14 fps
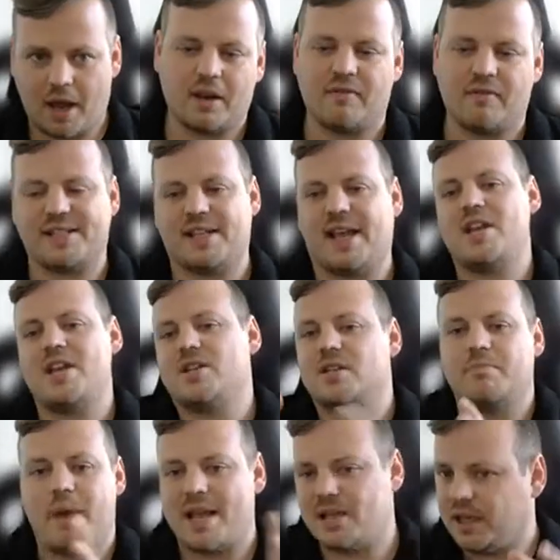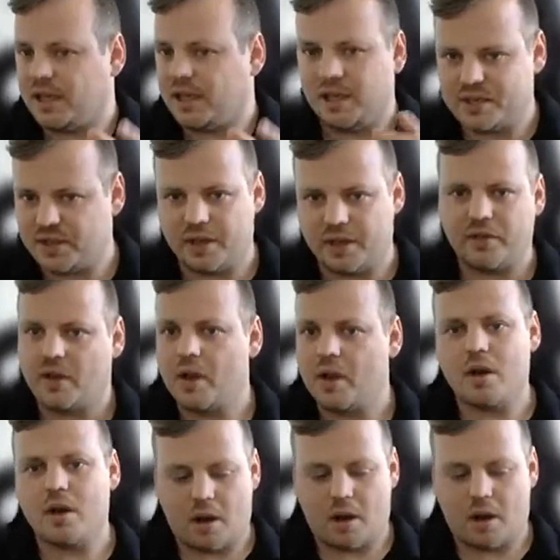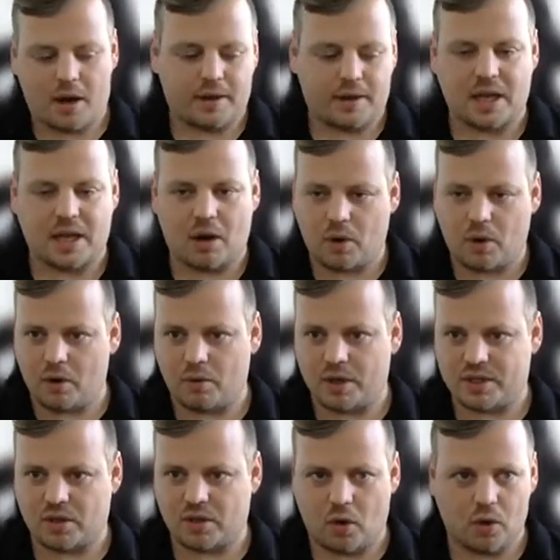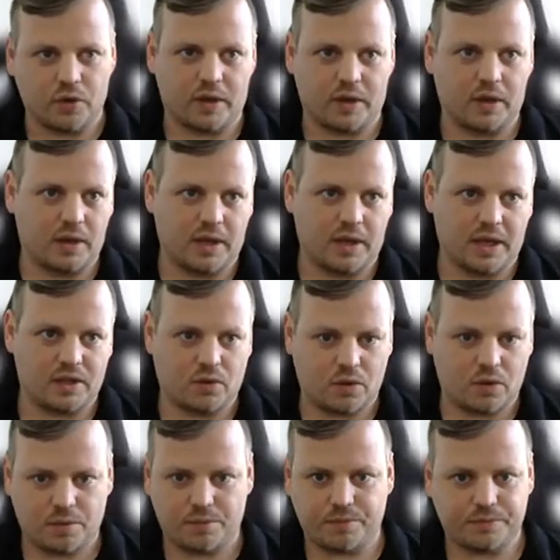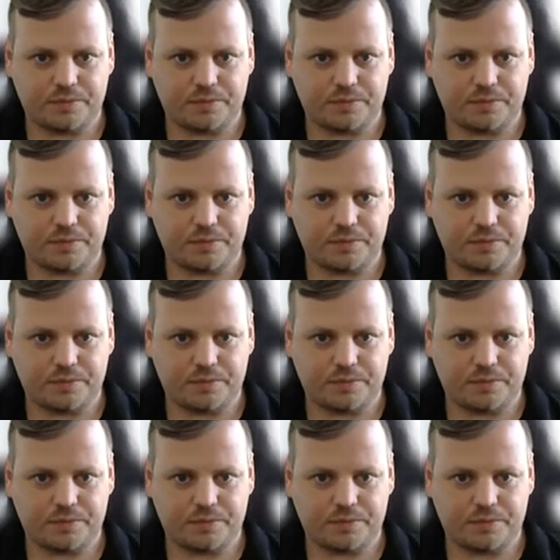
An investigation is basically an incident. That's how it's called in XSOAR.